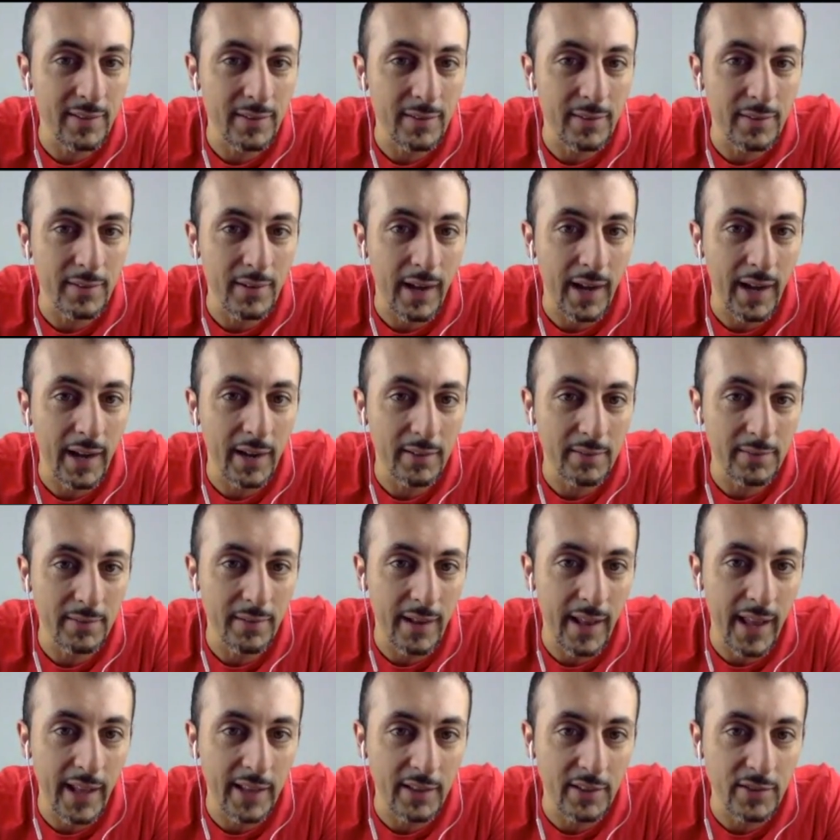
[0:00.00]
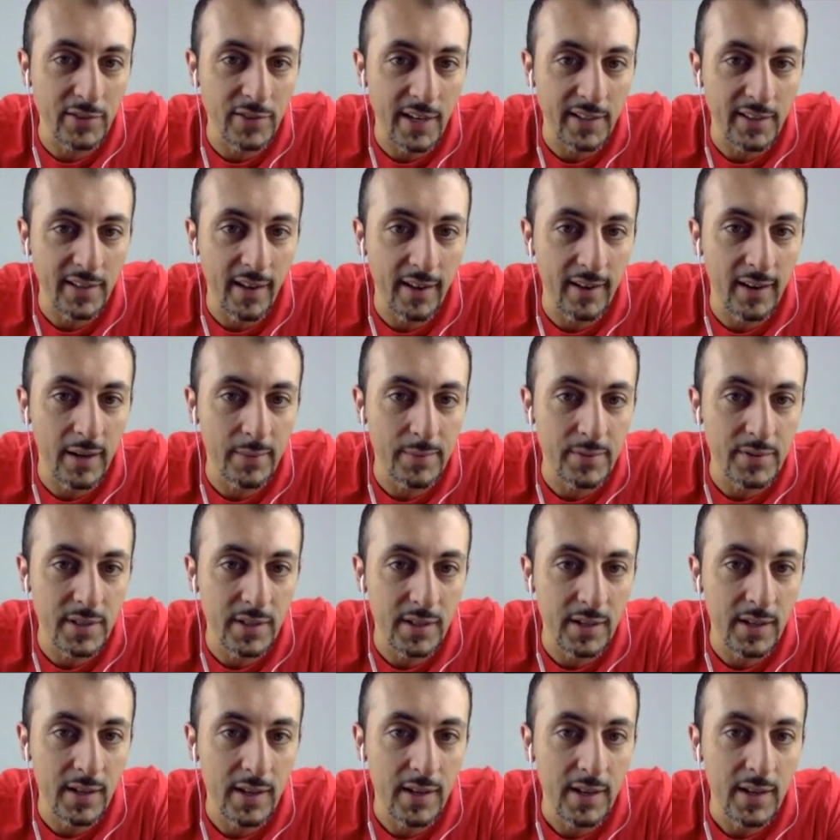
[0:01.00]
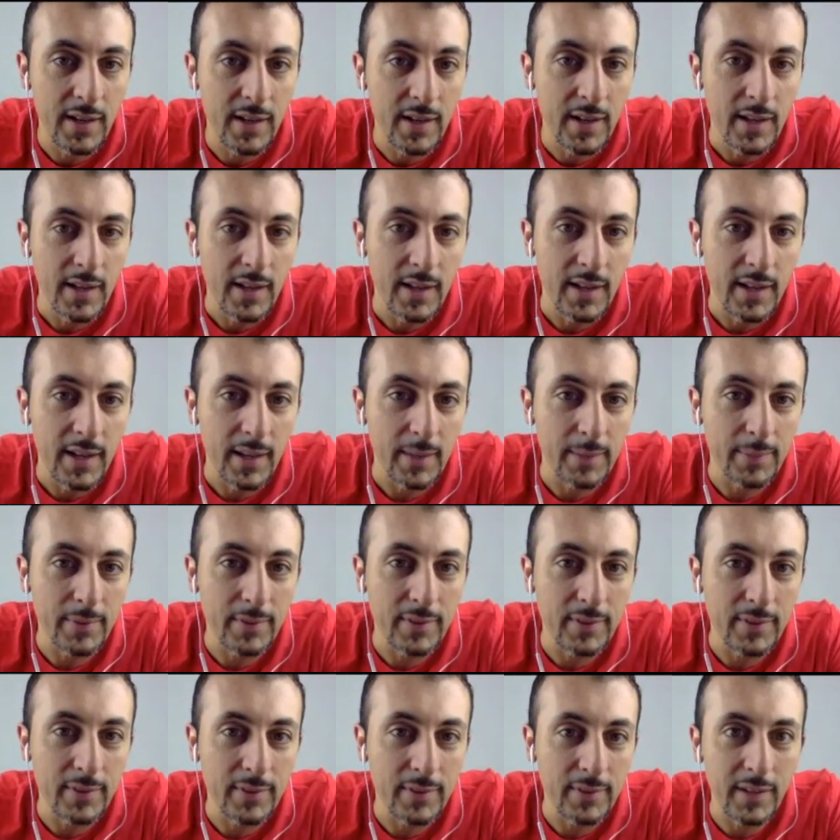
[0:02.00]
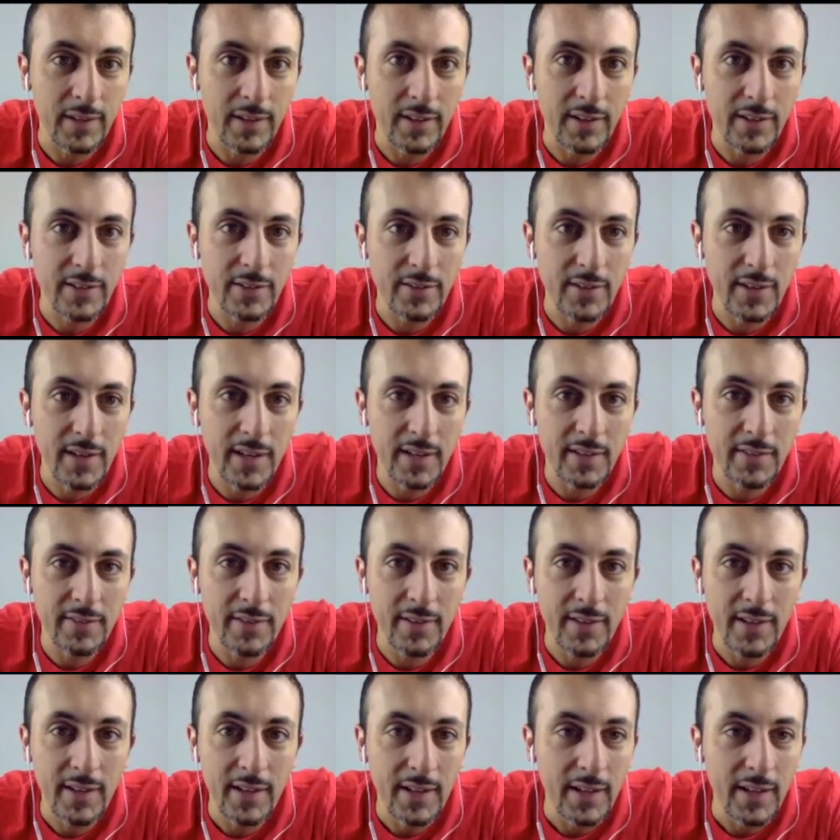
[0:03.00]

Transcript: So I would like to check that option. Upload hard drive.